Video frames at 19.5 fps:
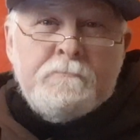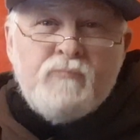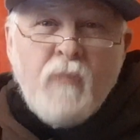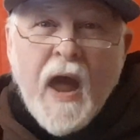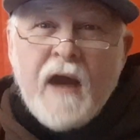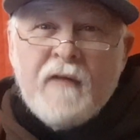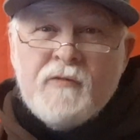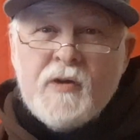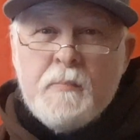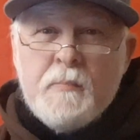
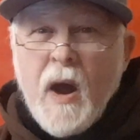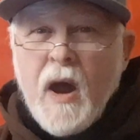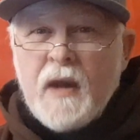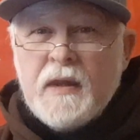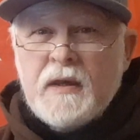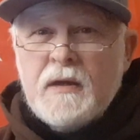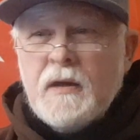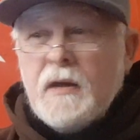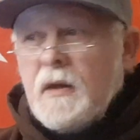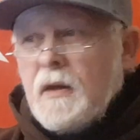
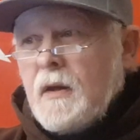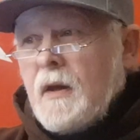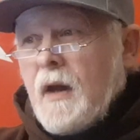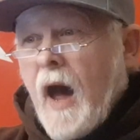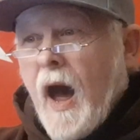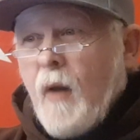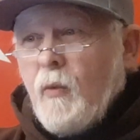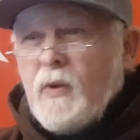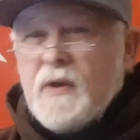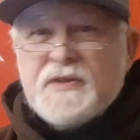Everybody,
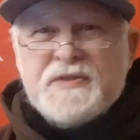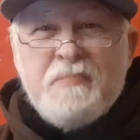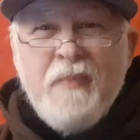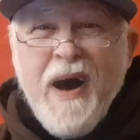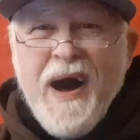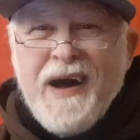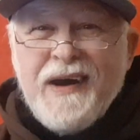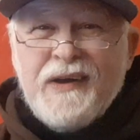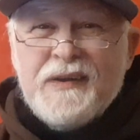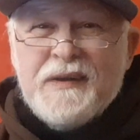I would have
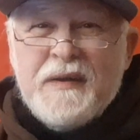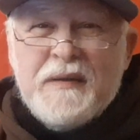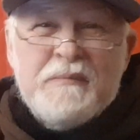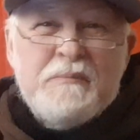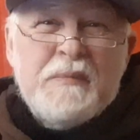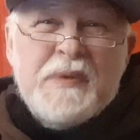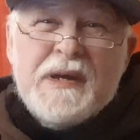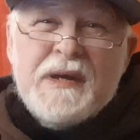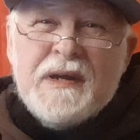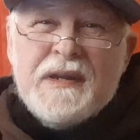smiled
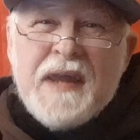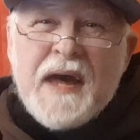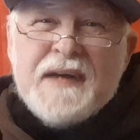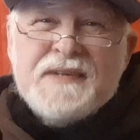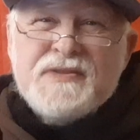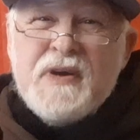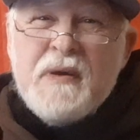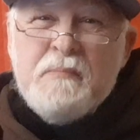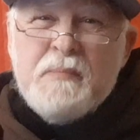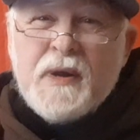and be a
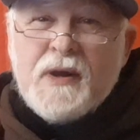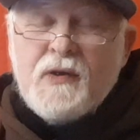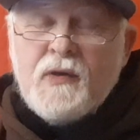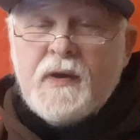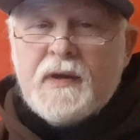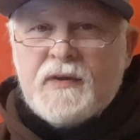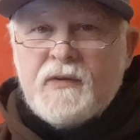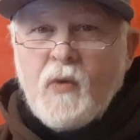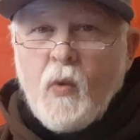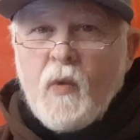nice
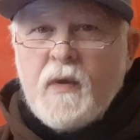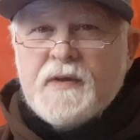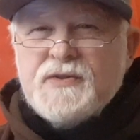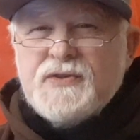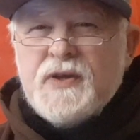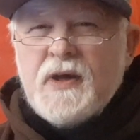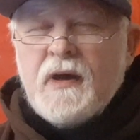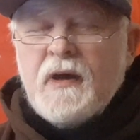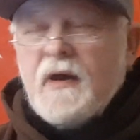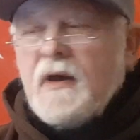hypocrite towards
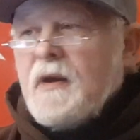you,